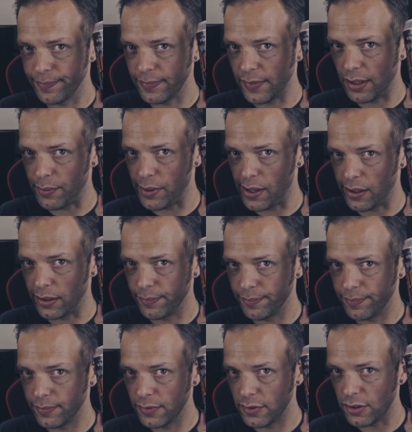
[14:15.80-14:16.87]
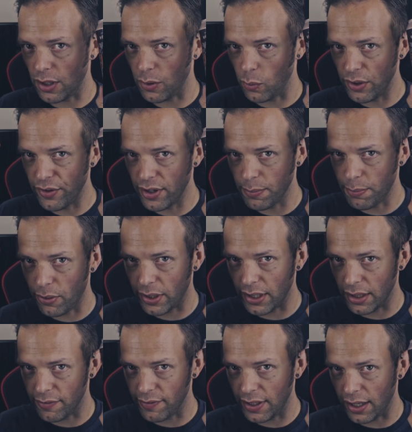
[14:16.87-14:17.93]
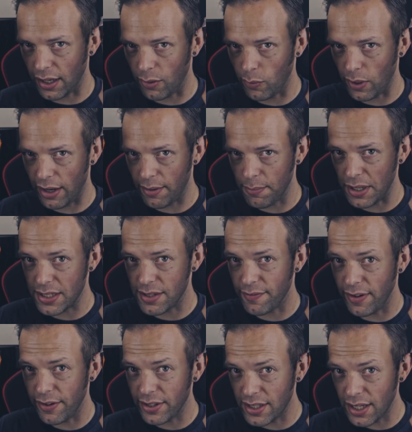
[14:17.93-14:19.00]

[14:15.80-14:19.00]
There we are. So we're at the point in the video where it makes it very